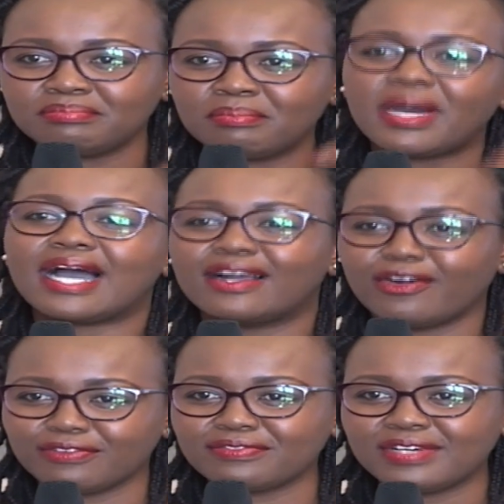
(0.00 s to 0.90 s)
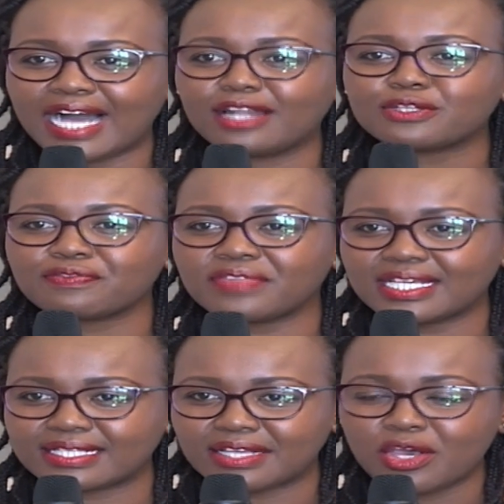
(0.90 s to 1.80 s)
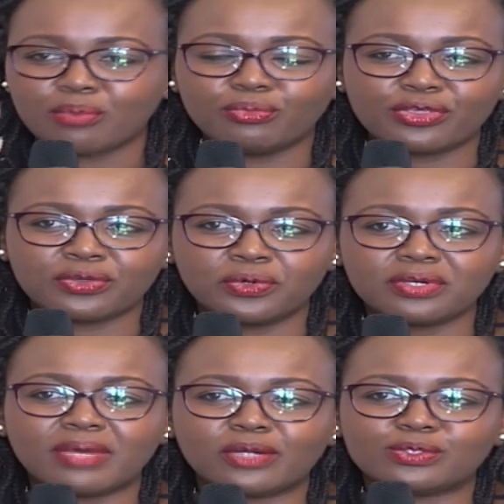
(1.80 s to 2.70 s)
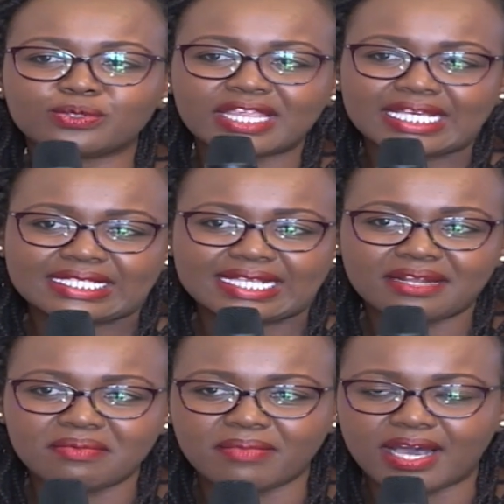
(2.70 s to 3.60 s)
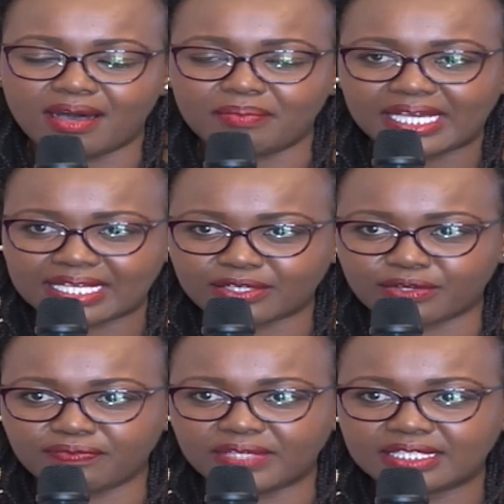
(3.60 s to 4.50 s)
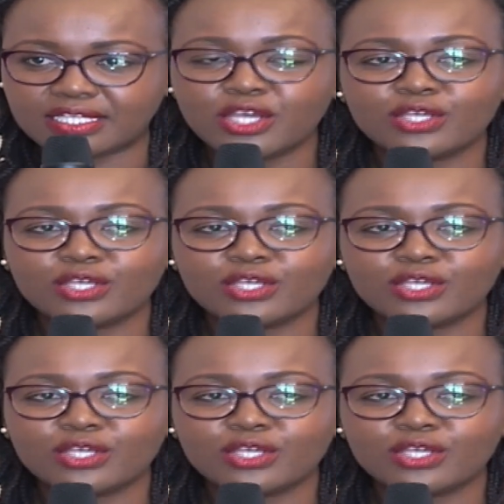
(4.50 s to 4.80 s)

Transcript: bag of a lot of things, both good but also things that make us conflict.